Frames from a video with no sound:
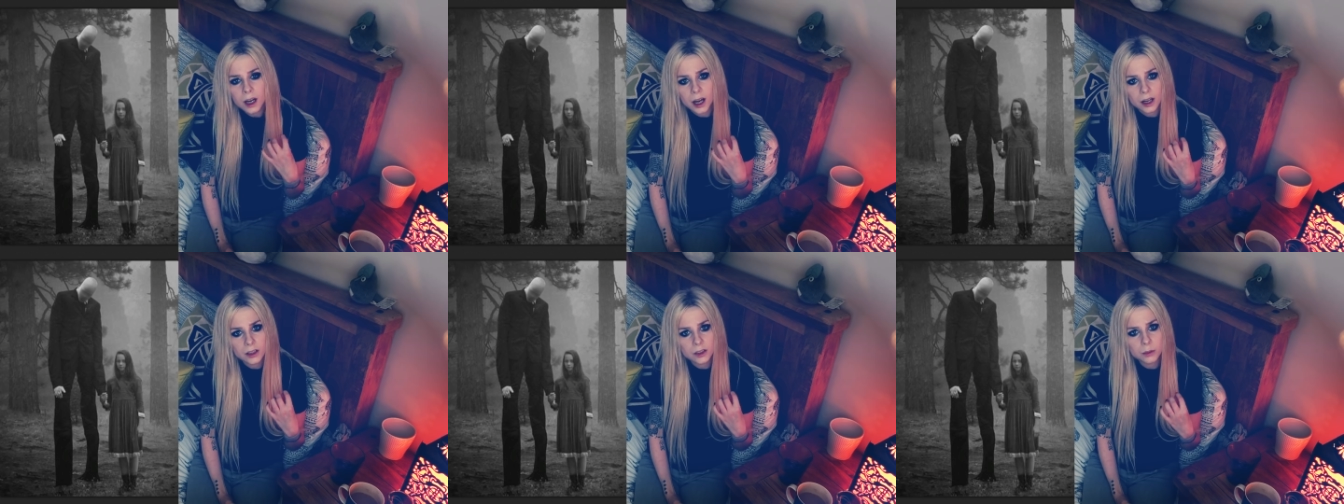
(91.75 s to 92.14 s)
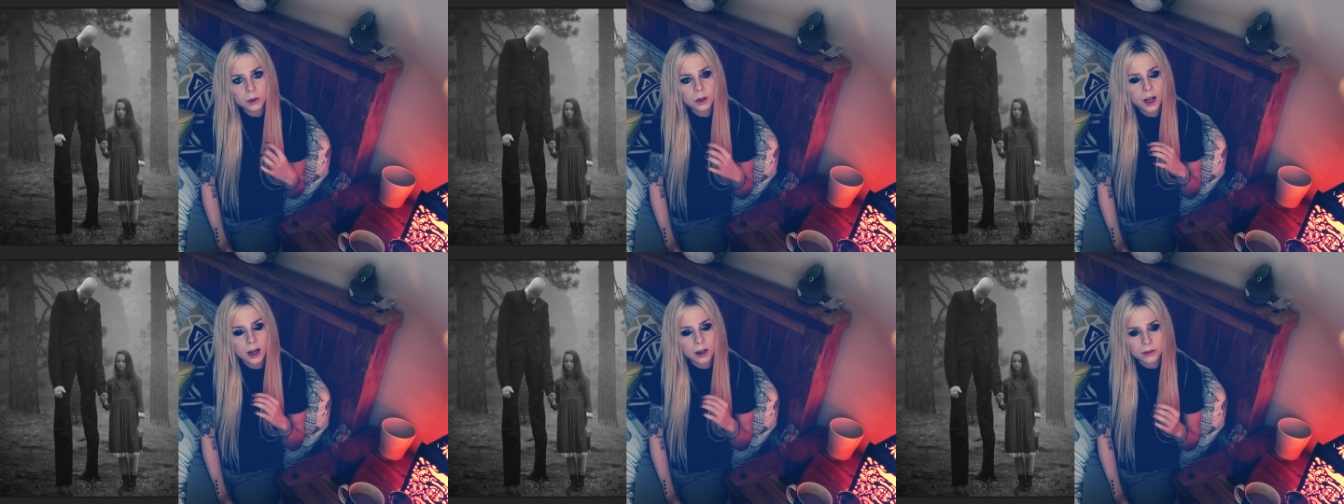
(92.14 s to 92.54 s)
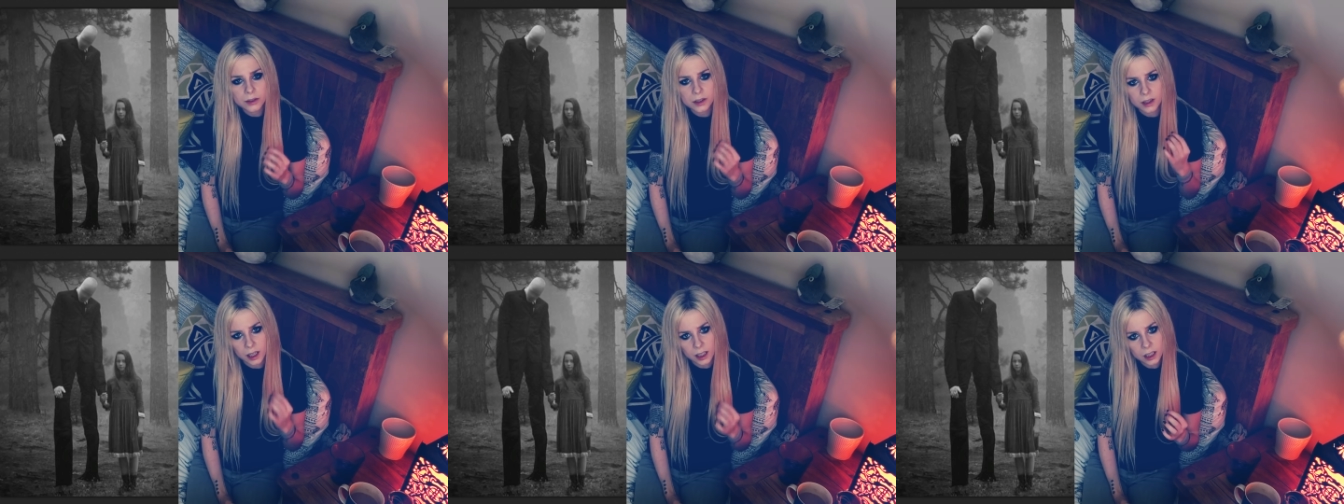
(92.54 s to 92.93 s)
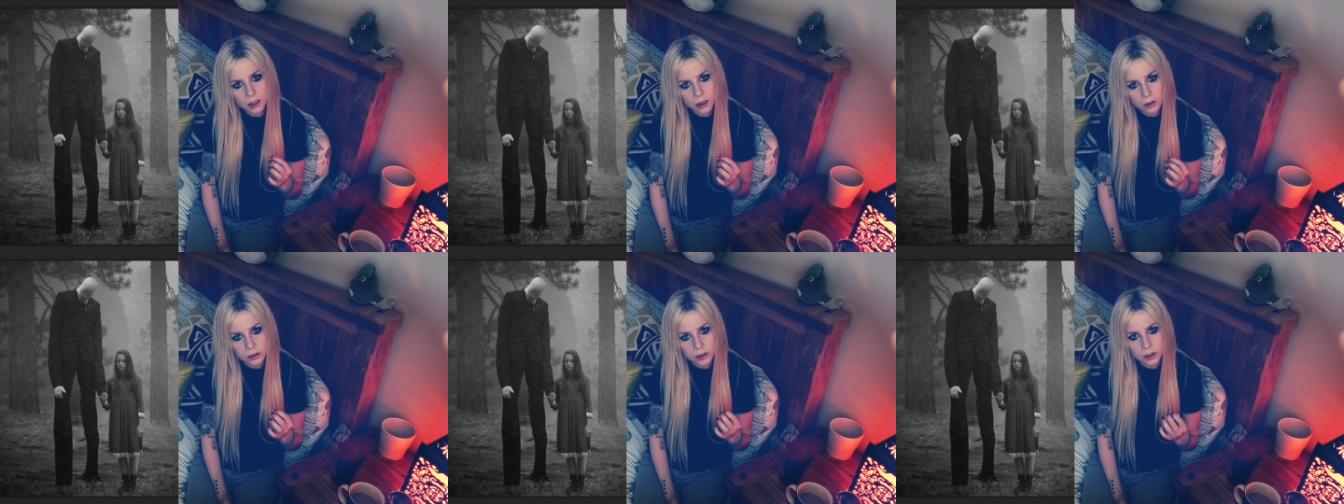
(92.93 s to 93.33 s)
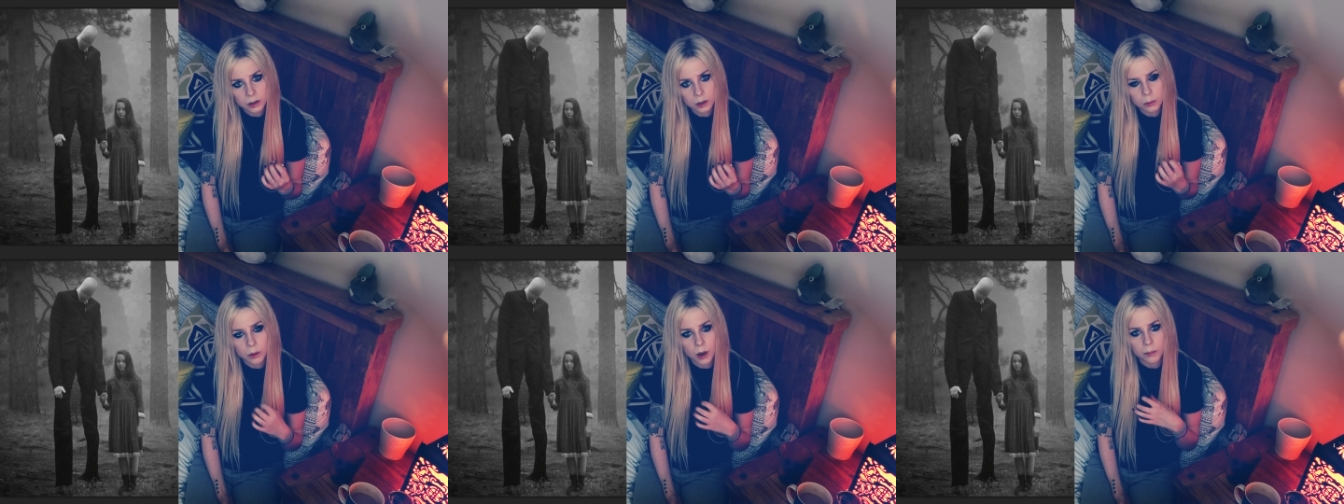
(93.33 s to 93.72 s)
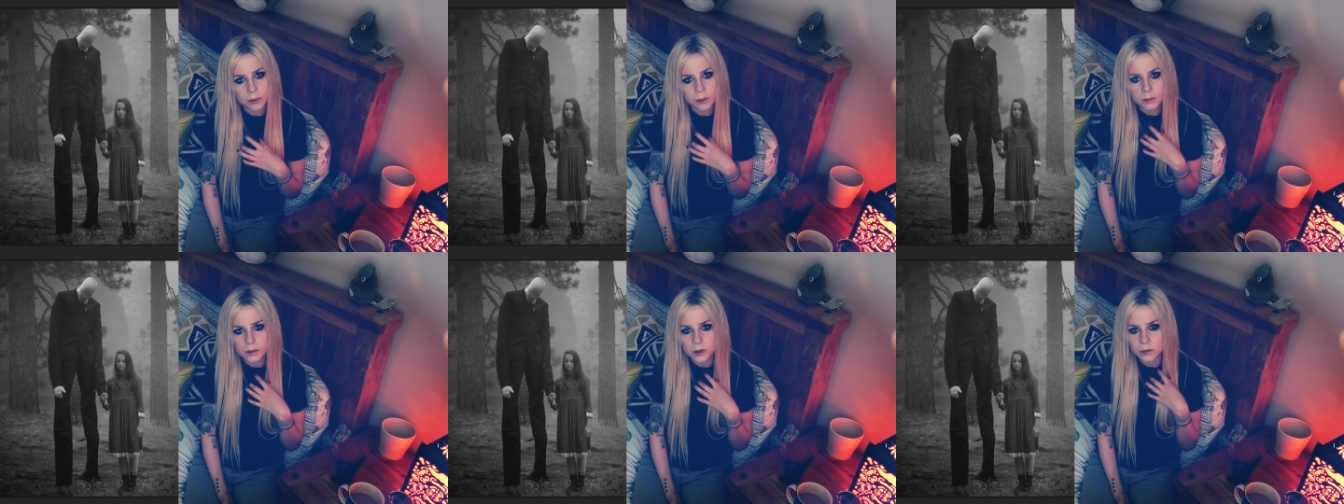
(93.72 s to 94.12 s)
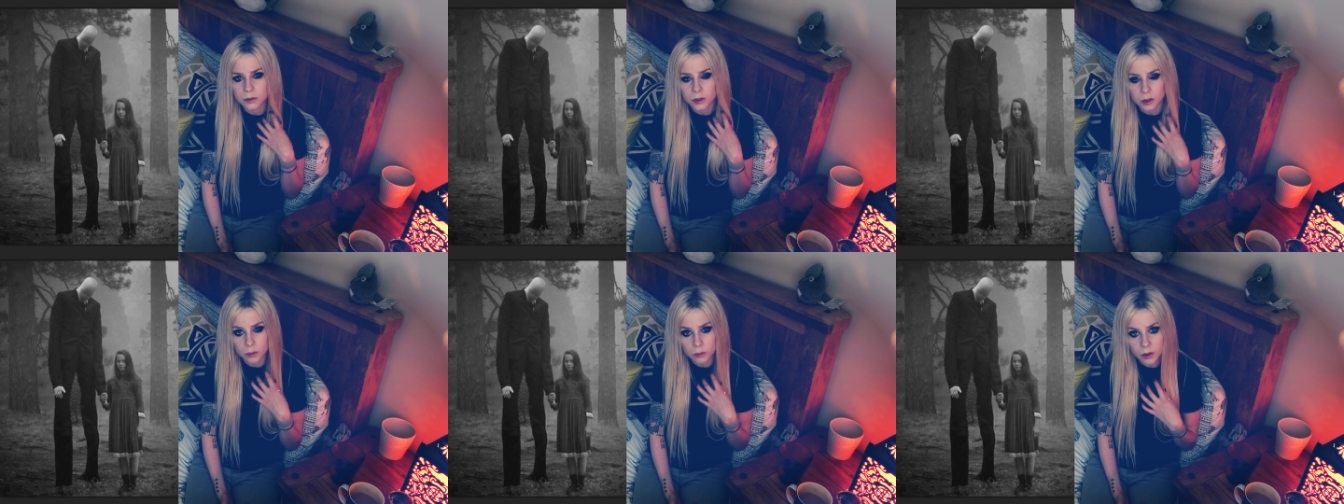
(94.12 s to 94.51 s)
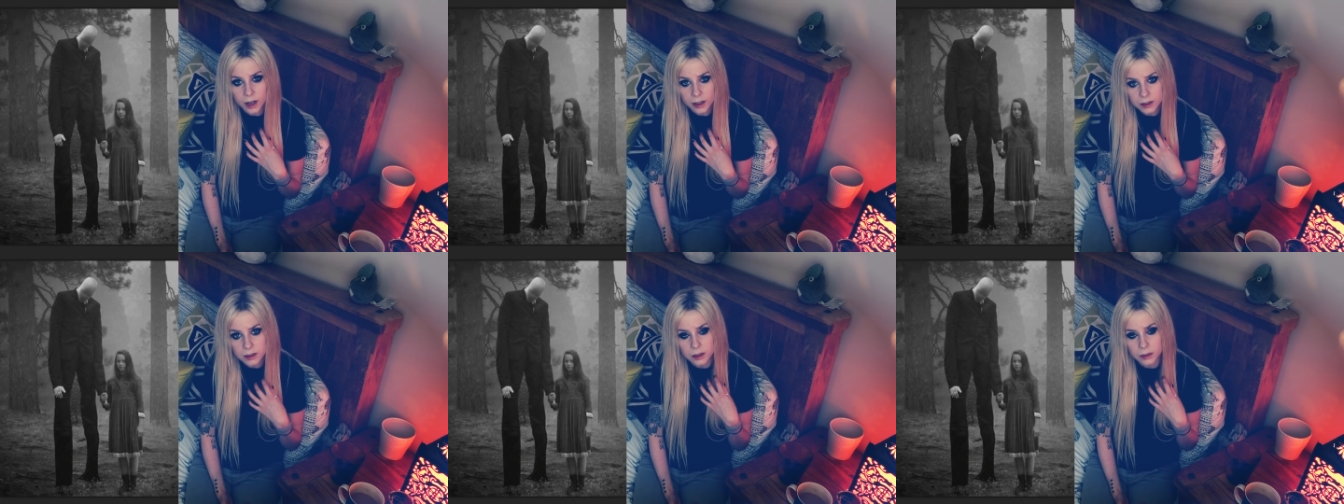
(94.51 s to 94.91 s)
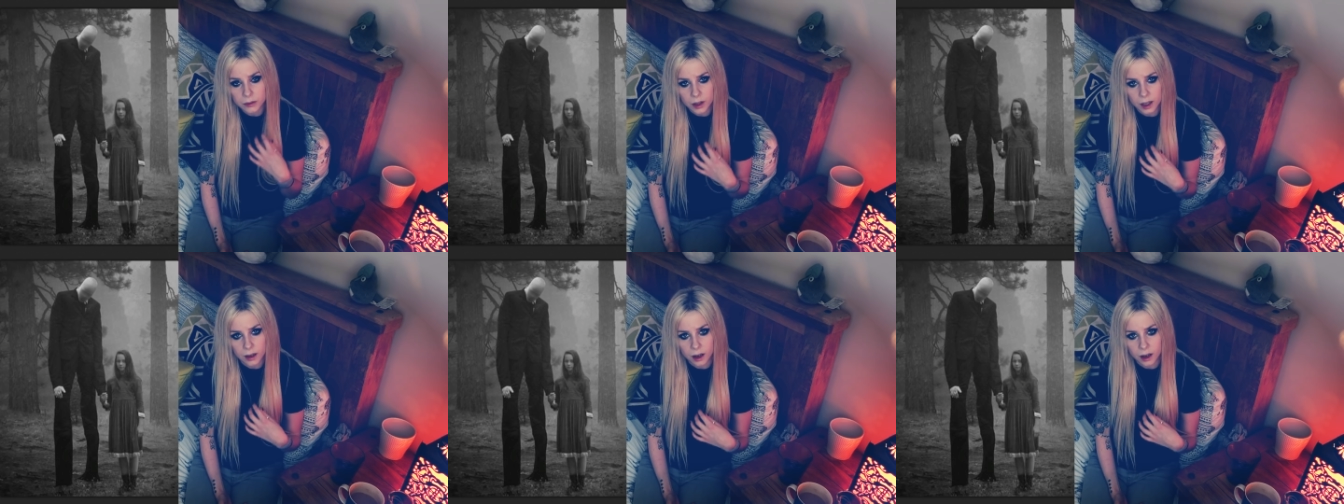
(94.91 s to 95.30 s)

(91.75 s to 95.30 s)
and will have psychological problems for the rest of their